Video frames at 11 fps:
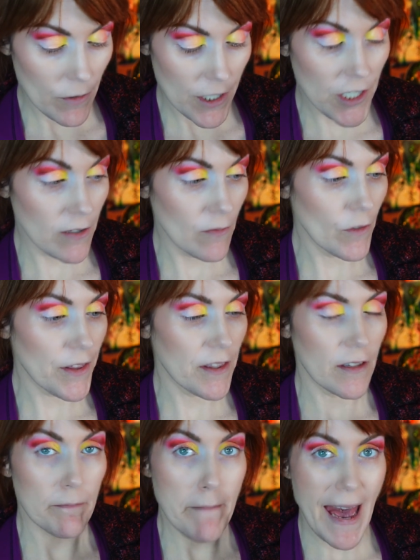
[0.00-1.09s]
with
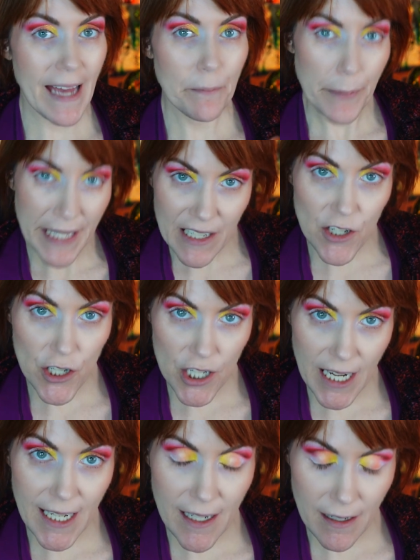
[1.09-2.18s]
the matte peach
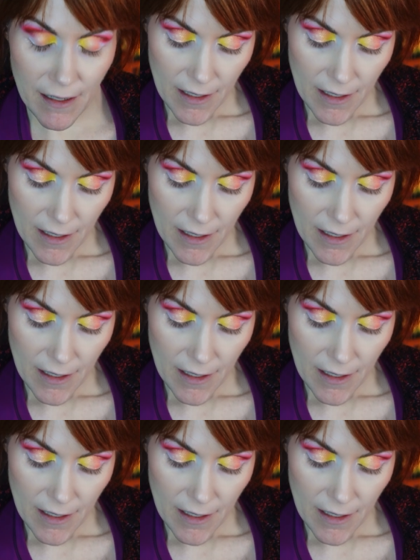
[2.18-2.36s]
shade.